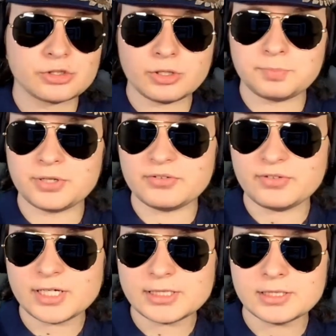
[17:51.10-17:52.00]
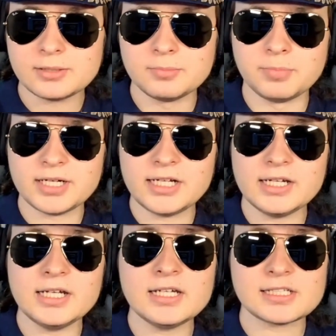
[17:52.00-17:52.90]
not perfect, but
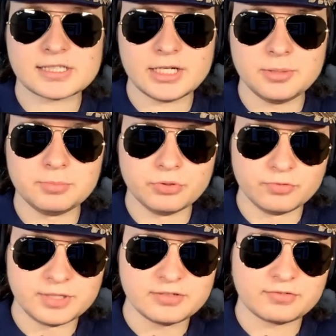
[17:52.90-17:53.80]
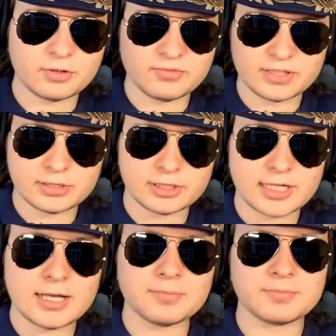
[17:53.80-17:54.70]
it is an improvement from vanilla
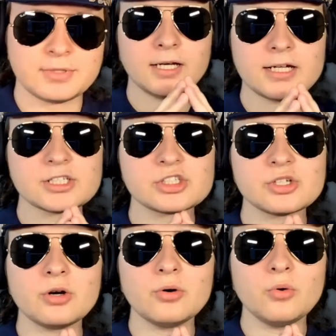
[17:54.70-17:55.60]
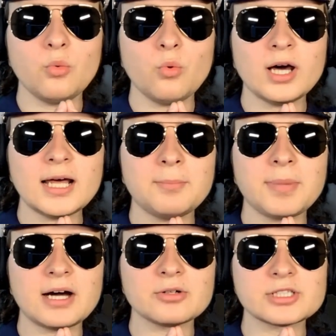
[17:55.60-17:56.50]
game. And so, what
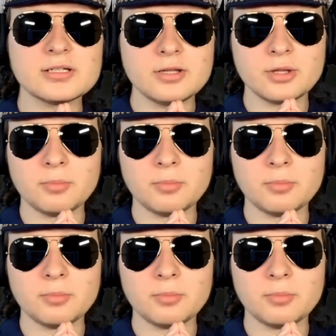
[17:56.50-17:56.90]
about the